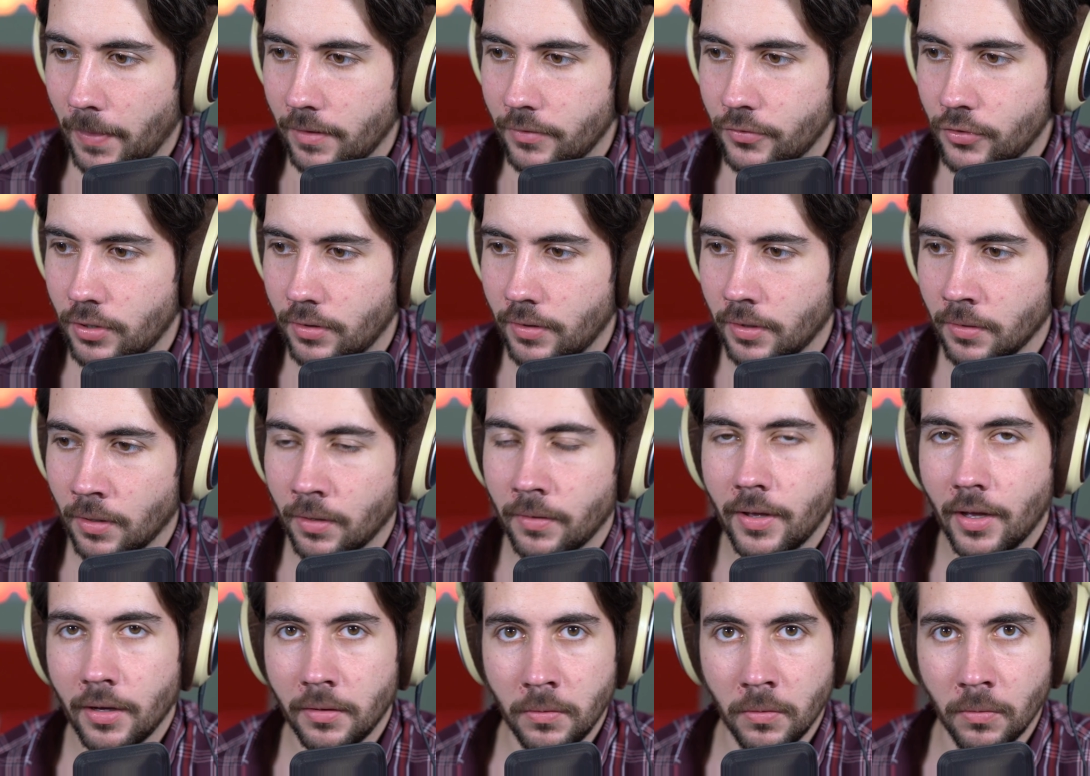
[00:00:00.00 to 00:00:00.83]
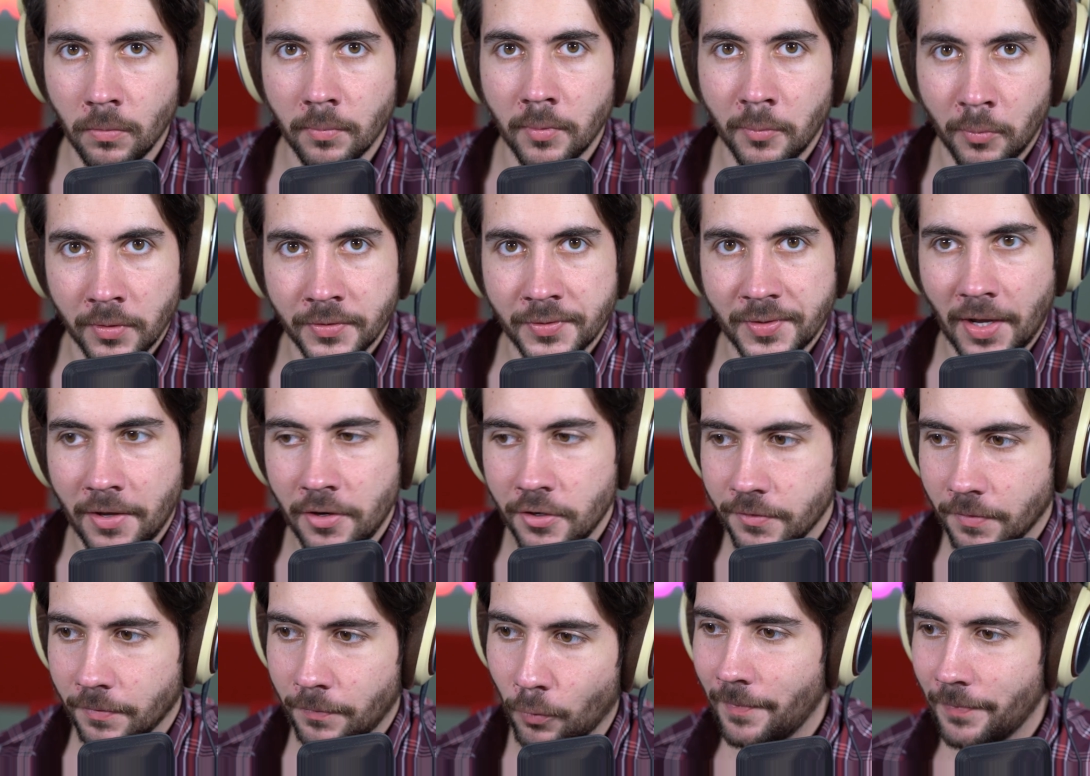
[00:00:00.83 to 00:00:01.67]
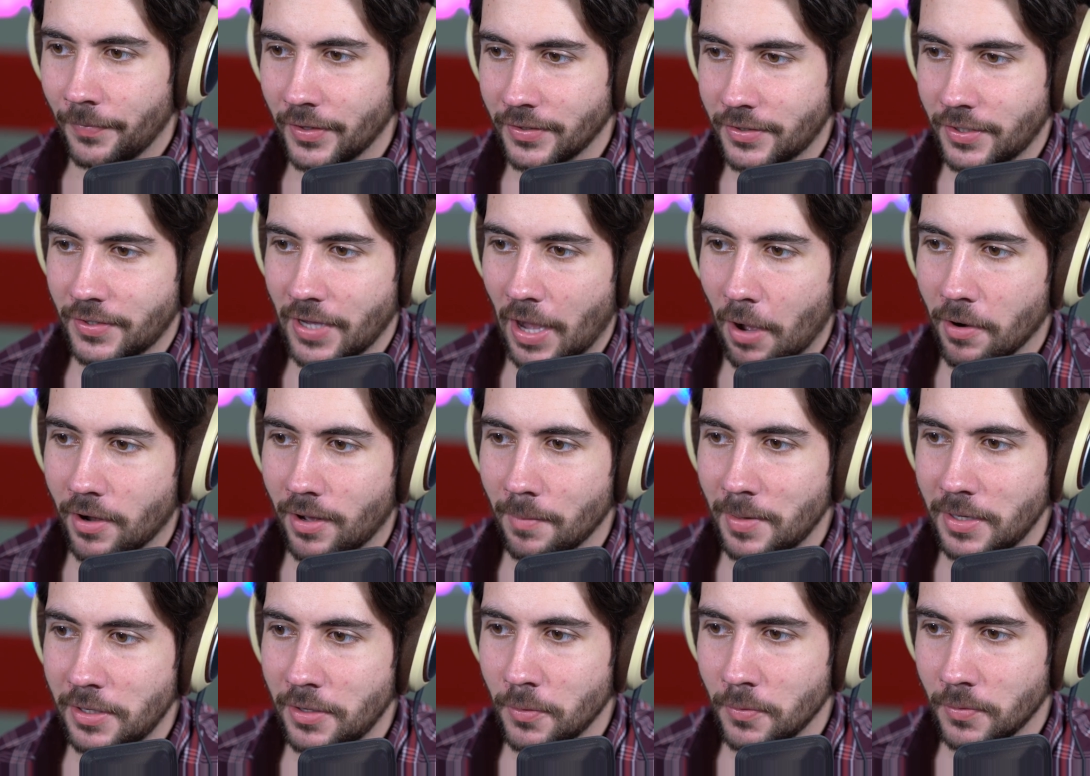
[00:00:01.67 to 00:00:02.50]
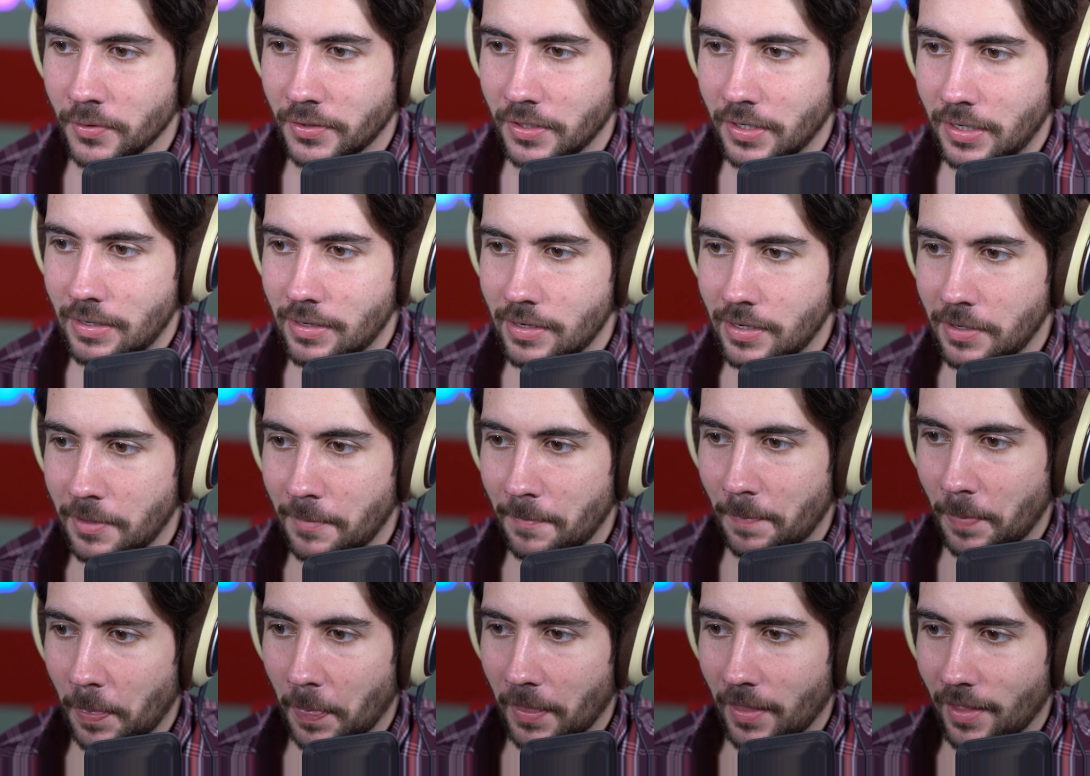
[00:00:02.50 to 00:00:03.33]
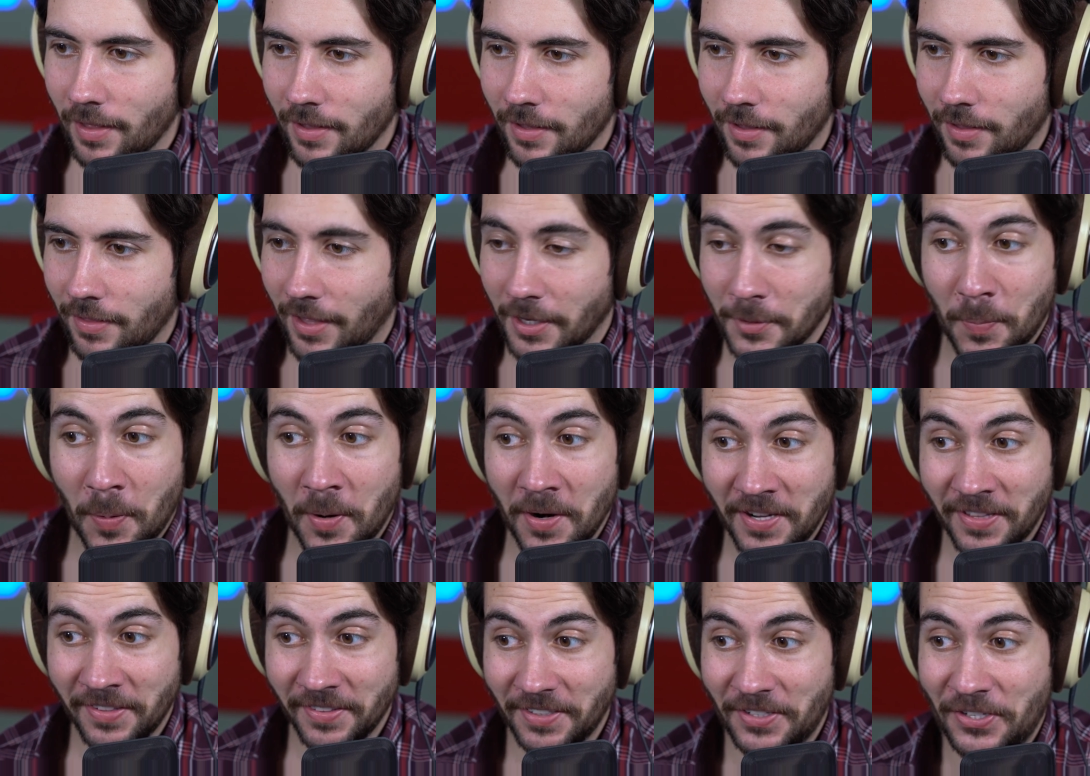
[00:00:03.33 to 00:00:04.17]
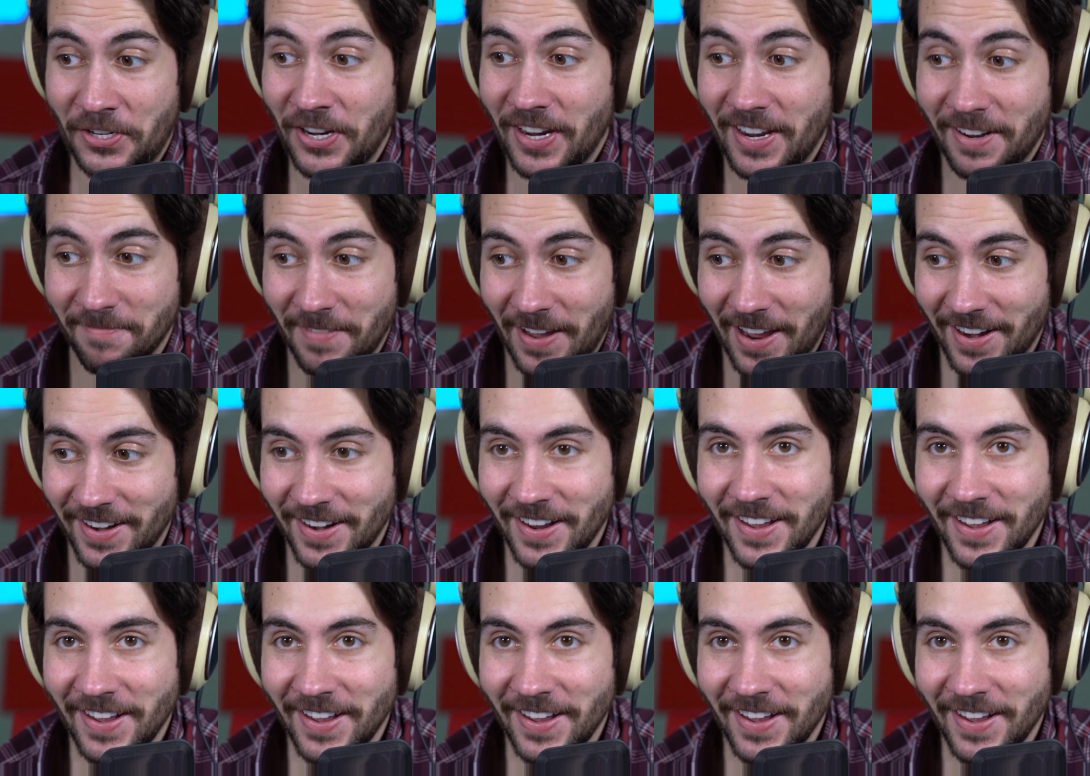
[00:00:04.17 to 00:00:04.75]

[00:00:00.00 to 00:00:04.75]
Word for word: So you're like, okay, cool, but what's that useful for? This is how it could be used. That's pretty legit, man.